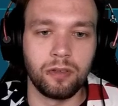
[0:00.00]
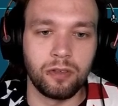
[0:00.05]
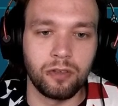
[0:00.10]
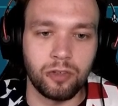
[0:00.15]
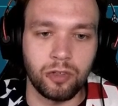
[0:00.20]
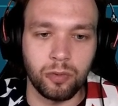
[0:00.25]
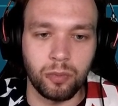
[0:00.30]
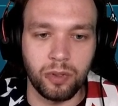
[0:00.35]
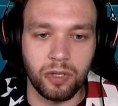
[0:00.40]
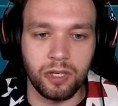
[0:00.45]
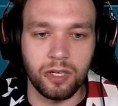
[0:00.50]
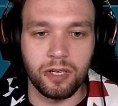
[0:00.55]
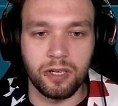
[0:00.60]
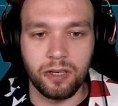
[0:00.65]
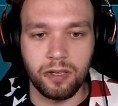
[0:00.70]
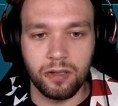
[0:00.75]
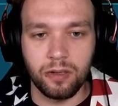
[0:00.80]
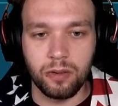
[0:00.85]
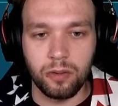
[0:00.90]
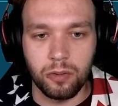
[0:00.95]
So we
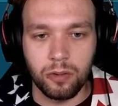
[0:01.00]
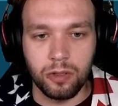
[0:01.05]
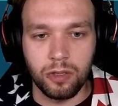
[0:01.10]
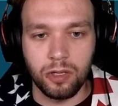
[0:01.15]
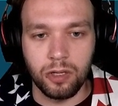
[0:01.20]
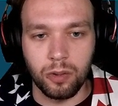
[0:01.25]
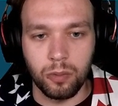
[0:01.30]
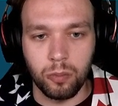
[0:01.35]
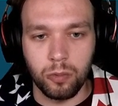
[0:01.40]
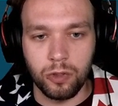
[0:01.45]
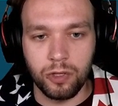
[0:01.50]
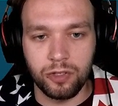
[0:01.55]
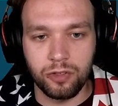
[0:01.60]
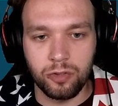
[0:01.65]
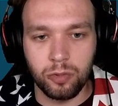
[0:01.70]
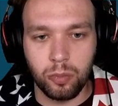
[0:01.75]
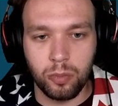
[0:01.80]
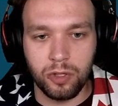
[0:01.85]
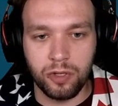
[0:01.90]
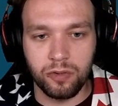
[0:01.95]
got a
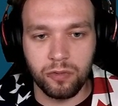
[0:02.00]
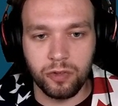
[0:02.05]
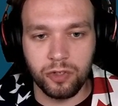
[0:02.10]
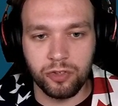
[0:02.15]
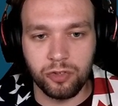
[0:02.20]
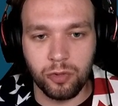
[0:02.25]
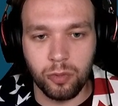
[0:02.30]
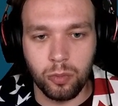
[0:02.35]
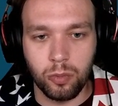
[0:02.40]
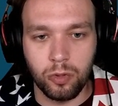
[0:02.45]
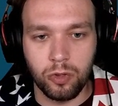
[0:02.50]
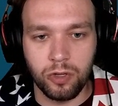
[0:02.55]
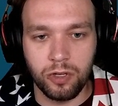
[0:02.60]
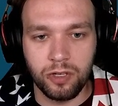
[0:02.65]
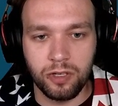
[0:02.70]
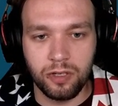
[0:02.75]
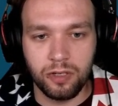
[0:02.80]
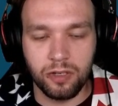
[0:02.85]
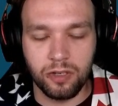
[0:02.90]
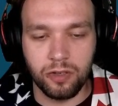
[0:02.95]
1-to-1 risk
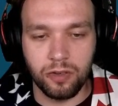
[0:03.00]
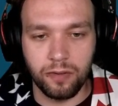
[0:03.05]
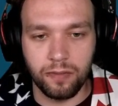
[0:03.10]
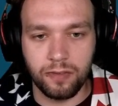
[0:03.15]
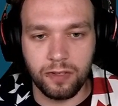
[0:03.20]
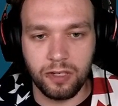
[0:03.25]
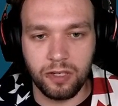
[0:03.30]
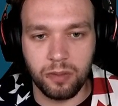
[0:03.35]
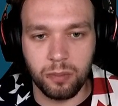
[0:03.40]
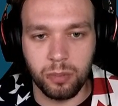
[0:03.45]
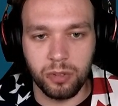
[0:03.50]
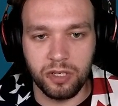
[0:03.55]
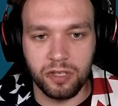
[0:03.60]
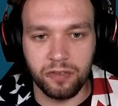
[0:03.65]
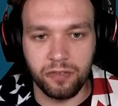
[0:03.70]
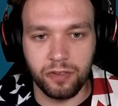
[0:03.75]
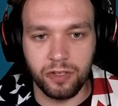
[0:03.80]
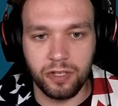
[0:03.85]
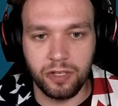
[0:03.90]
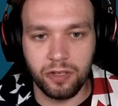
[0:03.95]
reward, could have taken
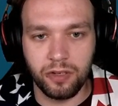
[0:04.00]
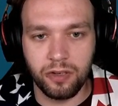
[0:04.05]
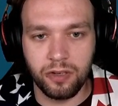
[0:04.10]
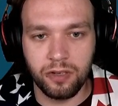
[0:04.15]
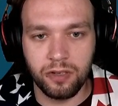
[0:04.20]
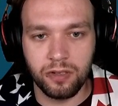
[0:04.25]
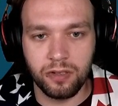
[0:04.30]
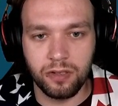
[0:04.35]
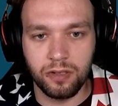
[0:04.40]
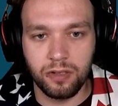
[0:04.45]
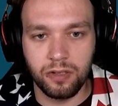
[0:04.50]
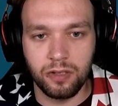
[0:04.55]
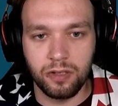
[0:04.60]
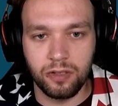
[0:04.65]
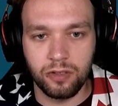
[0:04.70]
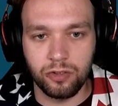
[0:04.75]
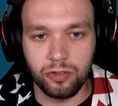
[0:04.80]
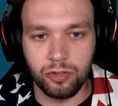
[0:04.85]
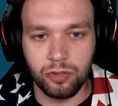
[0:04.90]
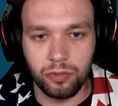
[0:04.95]
profit here.
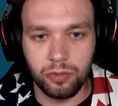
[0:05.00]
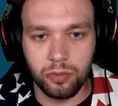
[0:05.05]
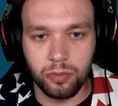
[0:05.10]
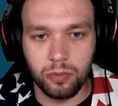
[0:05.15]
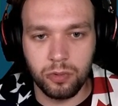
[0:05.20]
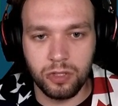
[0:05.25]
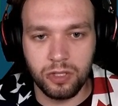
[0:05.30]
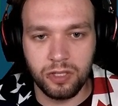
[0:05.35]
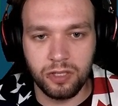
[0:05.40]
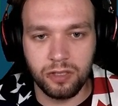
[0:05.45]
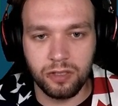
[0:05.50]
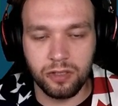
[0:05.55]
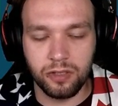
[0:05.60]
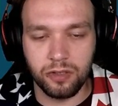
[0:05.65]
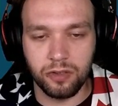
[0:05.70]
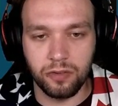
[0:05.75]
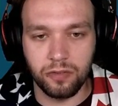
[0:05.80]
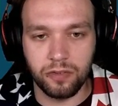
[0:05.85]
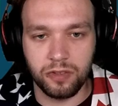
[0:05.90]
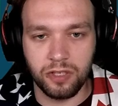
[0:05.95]
2-to-1
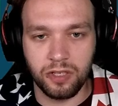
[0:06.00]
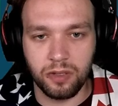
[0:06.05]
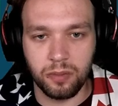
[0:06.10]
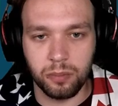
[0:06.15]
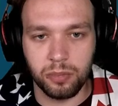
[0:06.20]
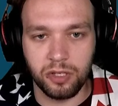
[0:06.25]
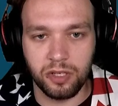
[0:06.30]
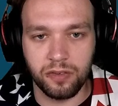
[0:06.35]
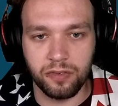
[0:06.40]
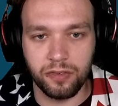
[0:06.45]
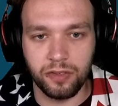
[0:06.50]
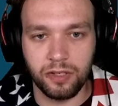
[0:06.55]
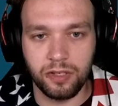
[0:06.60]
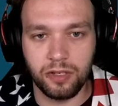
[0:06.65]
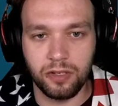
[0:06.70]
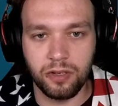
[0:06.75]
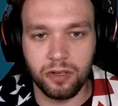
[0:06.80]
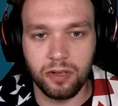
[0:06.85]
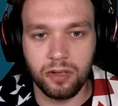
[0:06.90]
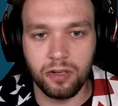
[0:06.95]
could have taken profit
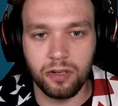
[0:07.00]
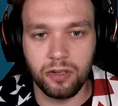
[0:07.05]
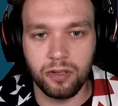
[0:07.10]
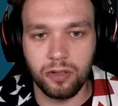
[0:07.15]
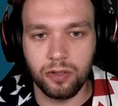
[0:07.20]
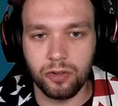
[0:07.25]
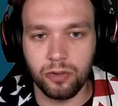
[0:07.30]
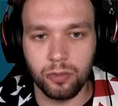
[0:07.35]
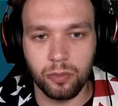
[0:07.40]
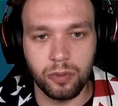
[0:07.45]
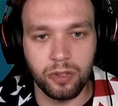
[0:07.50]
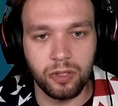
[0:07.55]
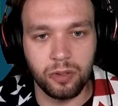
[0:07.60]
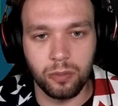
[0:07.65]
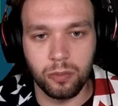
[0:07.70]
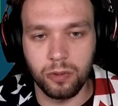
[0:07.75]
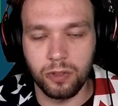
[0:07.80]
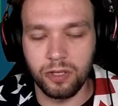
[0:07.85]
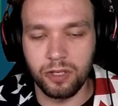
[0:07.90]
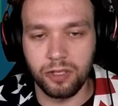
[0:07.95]
here.
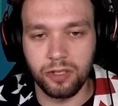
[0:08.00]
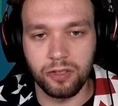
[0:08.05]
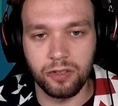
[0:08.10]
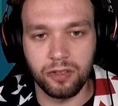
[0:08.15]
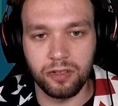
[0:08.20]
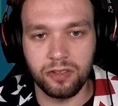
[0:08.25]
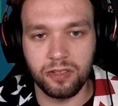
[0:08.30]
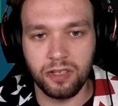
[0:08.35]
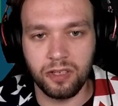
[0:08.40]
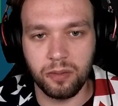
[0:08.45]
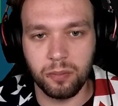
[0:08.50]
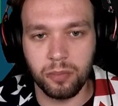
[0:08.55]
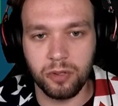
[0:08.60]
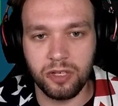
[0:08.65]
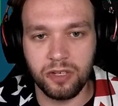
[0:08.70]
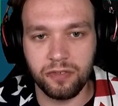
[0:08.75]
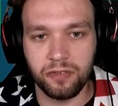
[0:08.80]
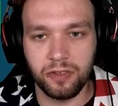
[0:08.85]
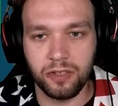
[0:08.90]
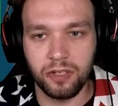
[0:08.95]
3-to-1 could have taken
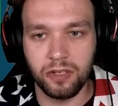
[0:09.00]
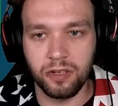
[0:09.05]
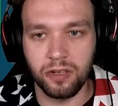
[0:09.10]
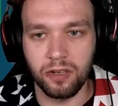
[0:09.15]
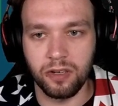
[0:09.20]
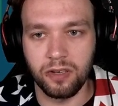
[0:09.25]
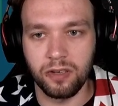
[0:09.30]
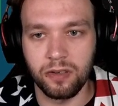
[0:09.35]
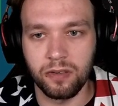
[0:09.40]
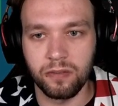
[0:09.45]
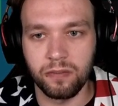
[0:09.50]
profit here.